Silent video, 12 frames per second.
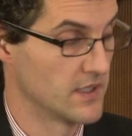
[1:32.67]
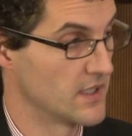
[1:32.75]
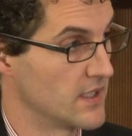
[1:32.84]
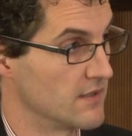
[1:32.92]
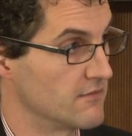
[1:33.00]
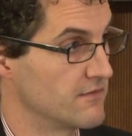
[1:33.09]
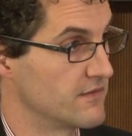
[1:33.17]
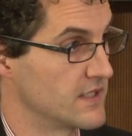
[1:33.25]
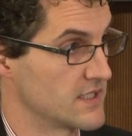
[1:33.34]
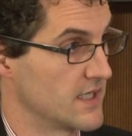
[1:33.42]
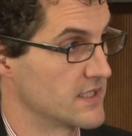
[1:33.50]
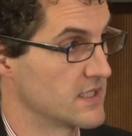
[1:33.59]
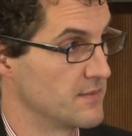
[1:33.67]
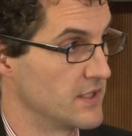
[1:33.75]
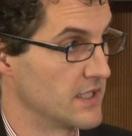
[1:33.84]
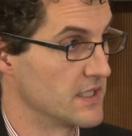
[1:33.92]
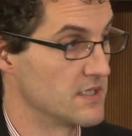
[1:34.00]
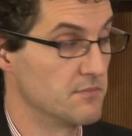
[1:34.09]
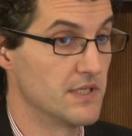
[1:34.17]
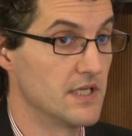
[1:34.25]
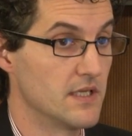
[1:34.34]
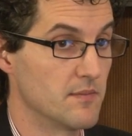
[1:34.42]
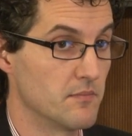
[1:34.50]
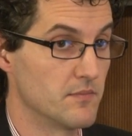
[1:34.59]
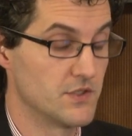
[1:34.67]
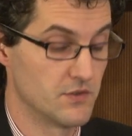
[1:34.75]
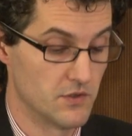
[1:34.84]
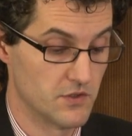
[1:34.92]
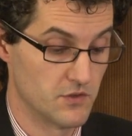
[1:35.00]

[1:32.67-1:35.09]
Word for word: of the science community to be to,